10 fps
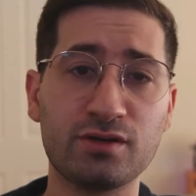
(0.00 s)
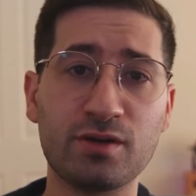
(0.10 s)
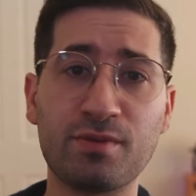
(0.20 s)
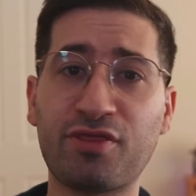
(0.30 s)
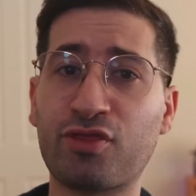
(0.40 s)

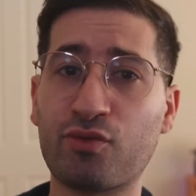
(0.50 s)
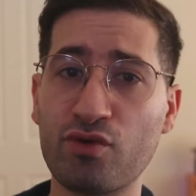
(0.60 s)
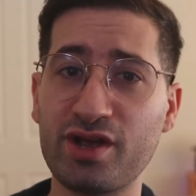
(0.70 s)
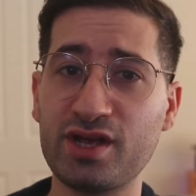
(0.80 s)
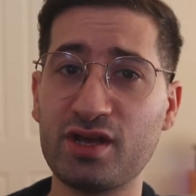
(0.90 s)
Number
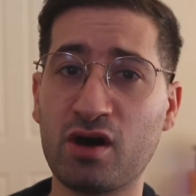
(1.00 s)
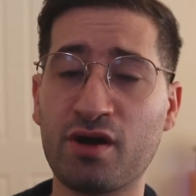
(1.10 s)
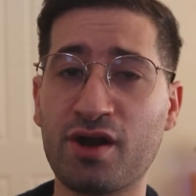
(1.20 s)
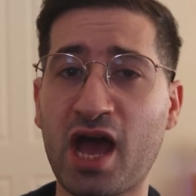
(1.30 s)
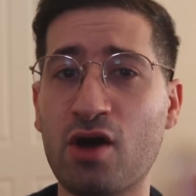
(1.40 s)
3
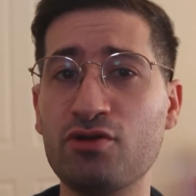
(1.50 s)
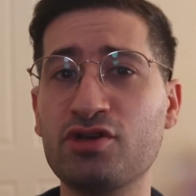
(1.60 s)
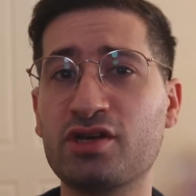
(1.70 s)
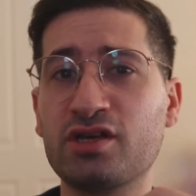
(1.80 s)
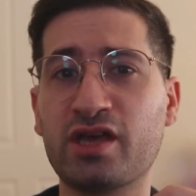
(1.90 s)
on how
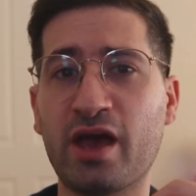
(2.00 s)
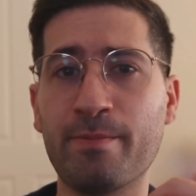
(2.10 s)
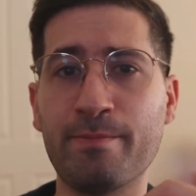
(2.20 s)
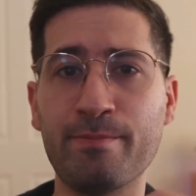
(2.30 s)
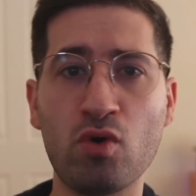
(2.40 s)
you can
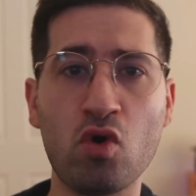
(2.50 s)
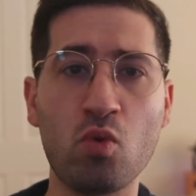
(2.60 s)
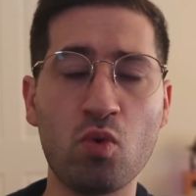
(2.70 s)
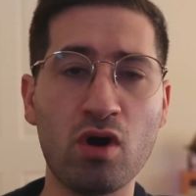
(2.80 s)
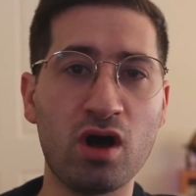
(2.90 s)
get
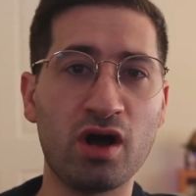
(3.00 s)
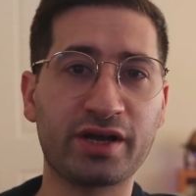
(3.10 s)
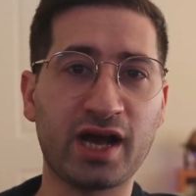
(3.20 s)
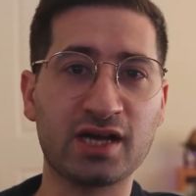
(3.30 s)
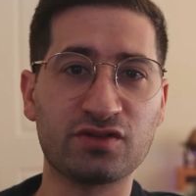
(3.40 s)
more
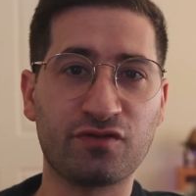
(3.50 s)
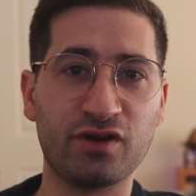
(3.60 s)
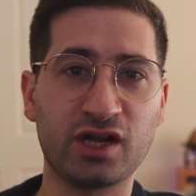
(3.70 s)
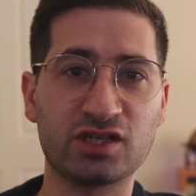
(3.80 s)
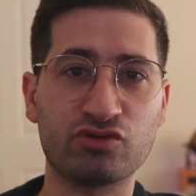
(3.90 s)
work as a
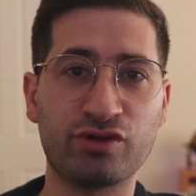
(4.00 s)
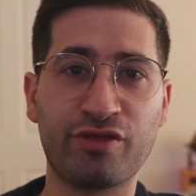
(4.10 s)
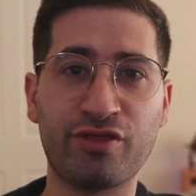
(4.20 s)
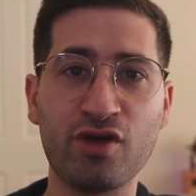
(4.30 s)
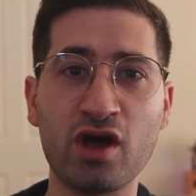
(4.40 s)
freelancer in your
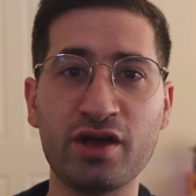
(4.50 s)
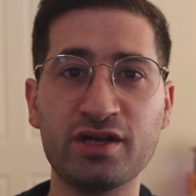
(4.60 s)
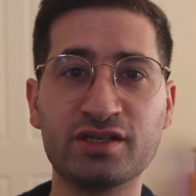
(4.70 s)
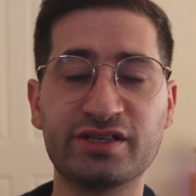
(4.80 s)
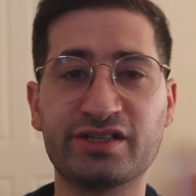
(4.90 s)

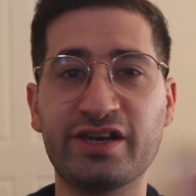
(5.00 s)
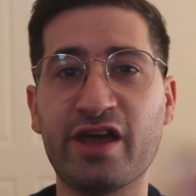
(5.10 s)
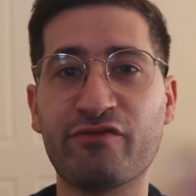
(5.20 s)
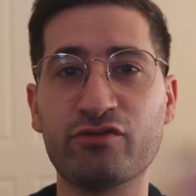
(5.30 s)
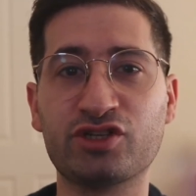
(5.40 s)
30s is
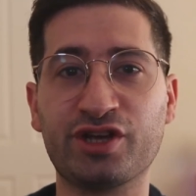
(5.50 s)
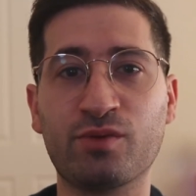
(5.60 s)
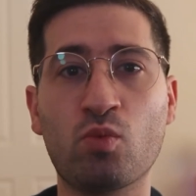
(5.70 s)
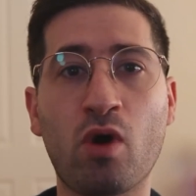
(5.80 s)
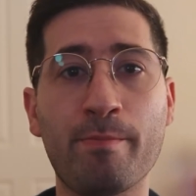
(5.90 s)

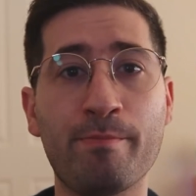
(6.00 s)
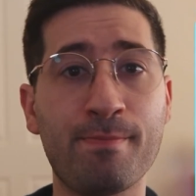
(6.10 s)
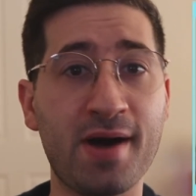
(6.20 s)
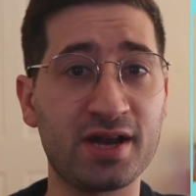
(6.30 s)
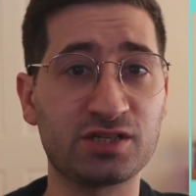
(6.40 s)
leveraging what
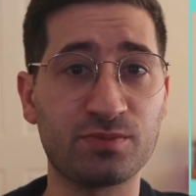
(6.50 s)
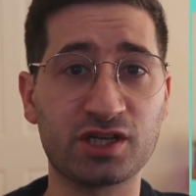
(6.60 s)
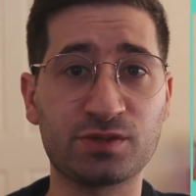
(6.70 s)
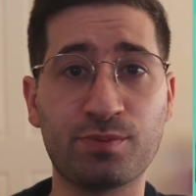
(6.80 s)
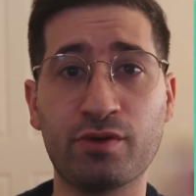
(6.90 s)
management
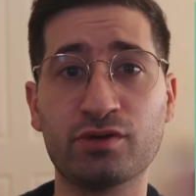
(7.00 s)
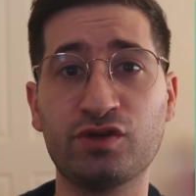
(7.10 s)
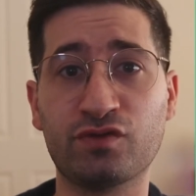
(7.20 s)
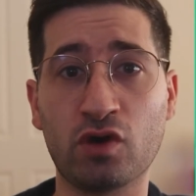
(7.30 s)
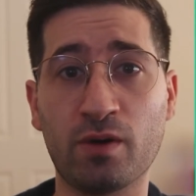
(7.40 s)

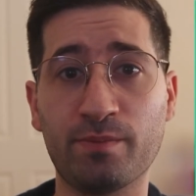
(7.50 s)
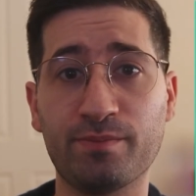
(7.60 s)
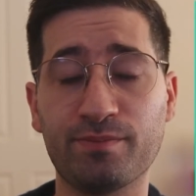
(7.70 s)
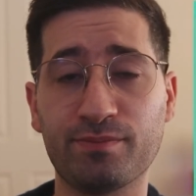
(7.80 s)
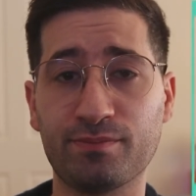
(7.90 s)
experience you've got.